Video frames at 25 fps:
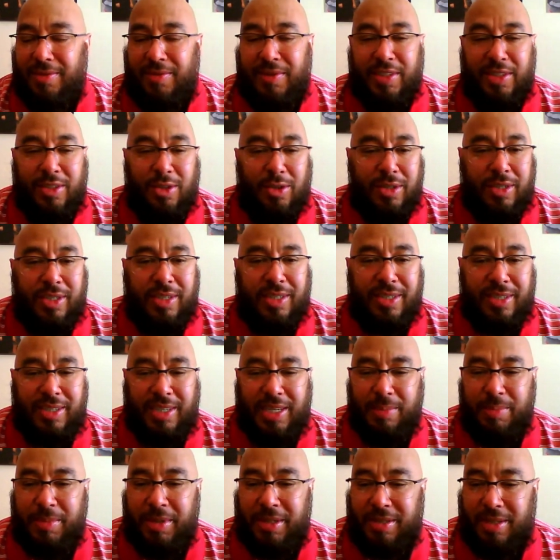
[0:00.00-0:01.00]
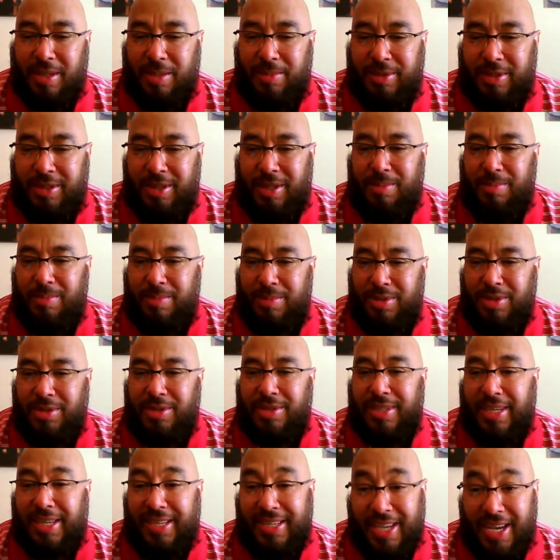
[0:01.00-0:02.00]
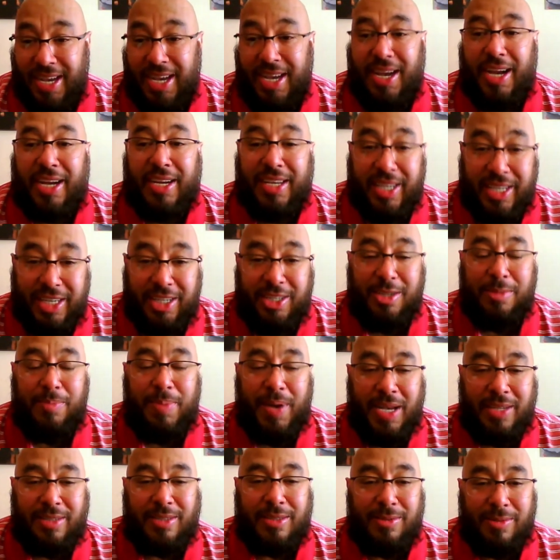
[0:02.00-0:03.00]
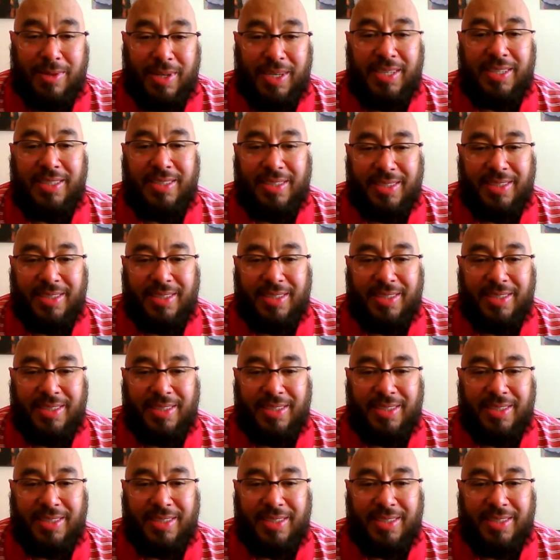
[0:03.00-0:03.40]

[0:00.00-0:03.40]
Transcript: me know if you give me a thumbs up. You say yes. I hear you, Pastor Ray.